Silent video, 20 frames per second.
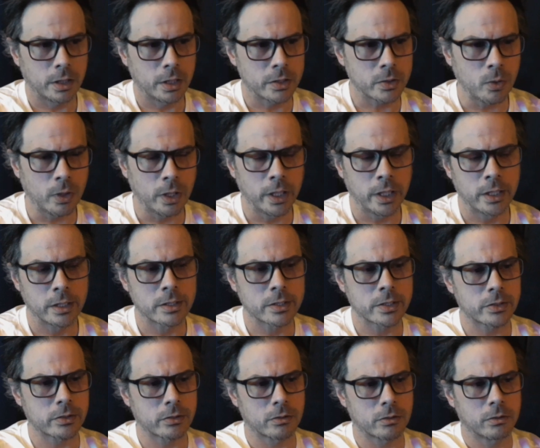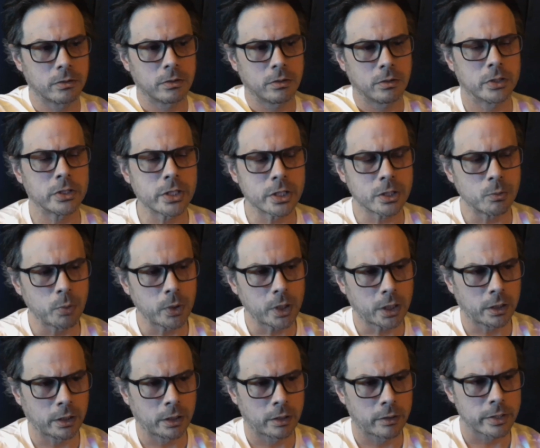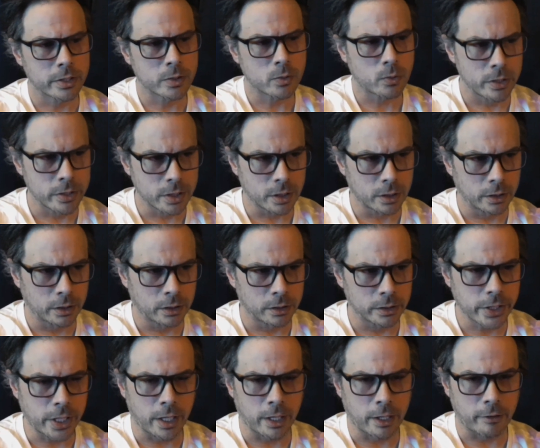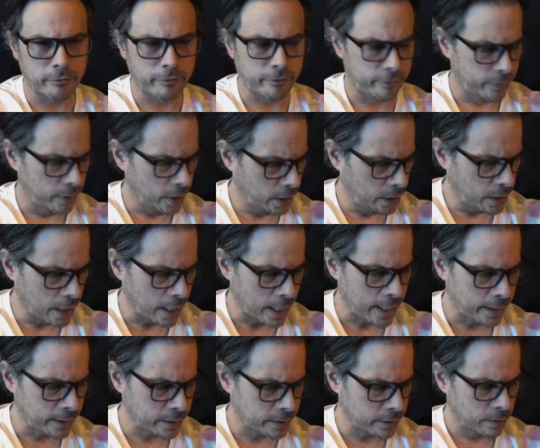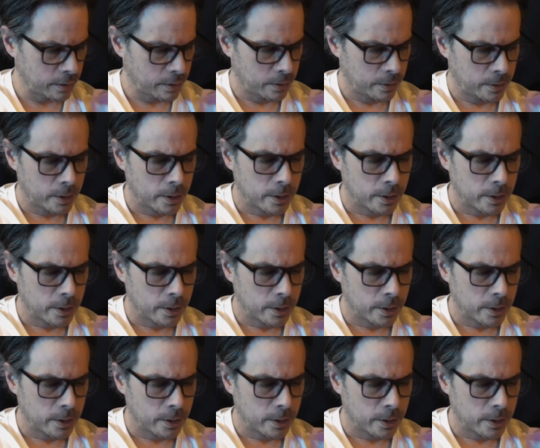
This one is, just to be clear, this one's a little tough in that,